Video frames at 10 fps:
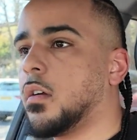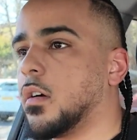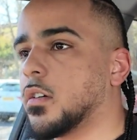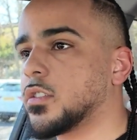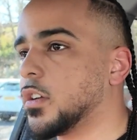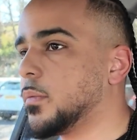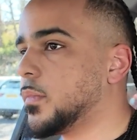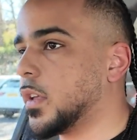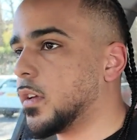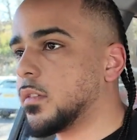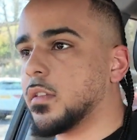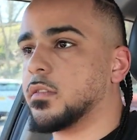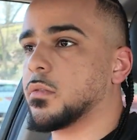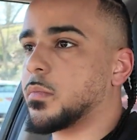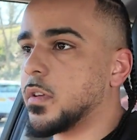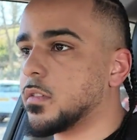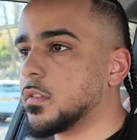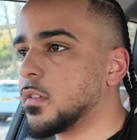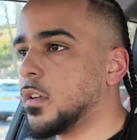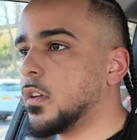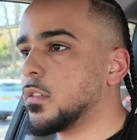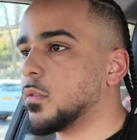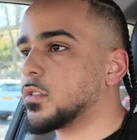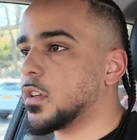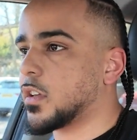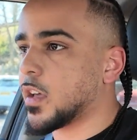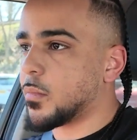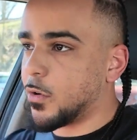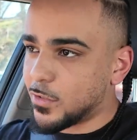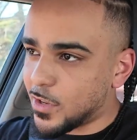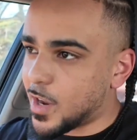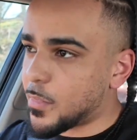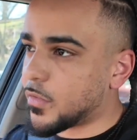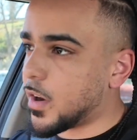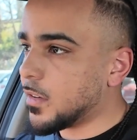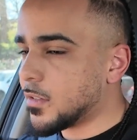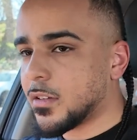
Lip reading: Oh shit, yeah, there's no spaces. Don't shake your head, bro. Sorry, brother.